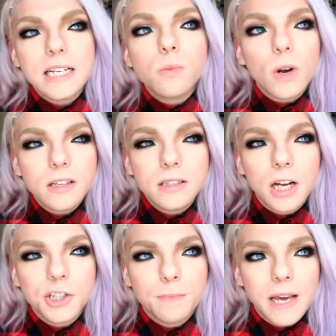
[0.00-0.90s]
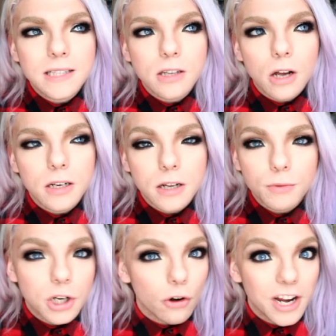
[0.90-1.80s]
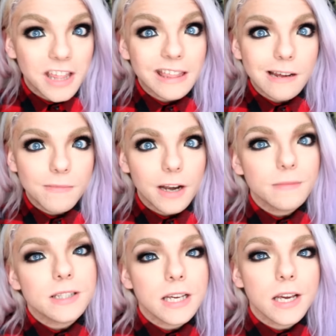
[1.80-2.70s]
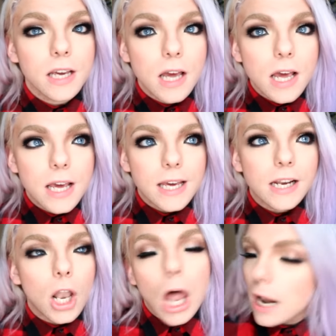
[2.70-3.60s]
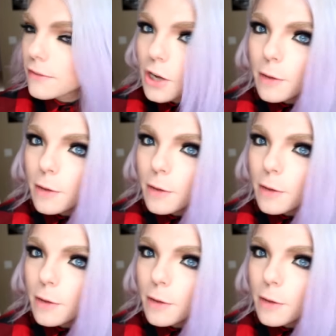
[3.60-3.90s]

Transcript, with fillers: I just wanted to touch base on a recurring theme that I'm seeing in a lot of